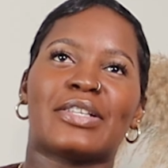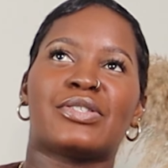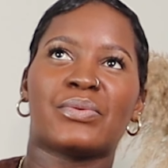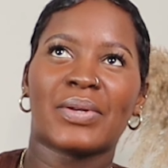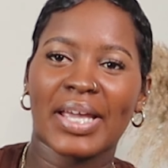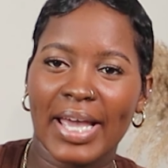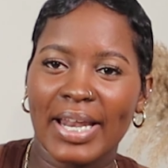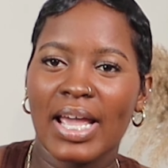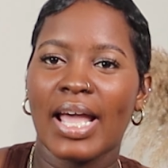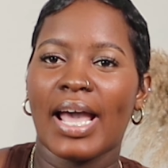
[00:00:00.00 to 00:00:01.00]
I do want to
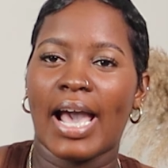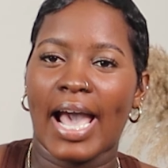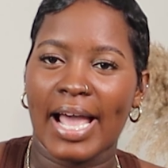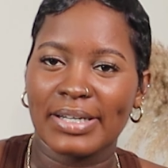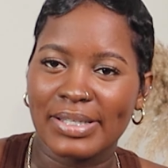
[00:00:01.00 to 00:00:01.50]
get hand